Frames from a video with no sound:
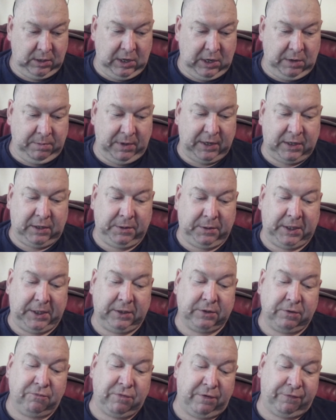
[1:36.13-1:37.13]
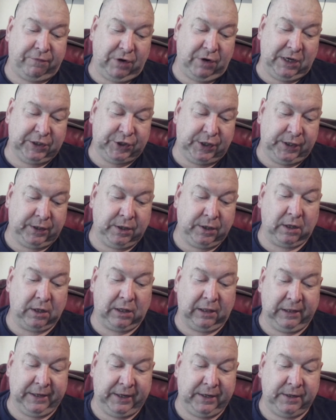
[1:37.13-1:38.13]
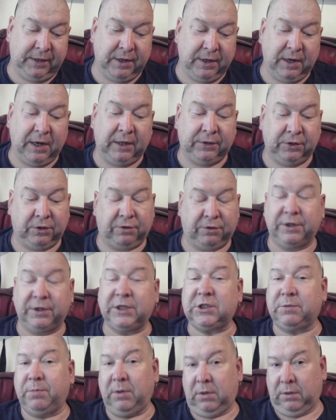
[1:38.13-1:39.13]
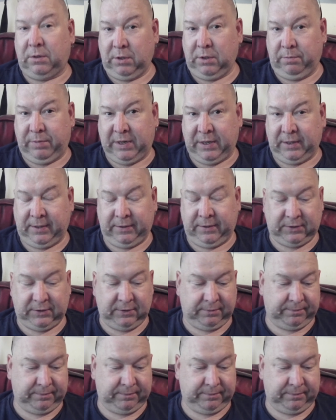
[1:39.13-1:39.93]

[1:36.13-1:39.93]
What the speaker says: making it refreshing, clean and crisp on the palate.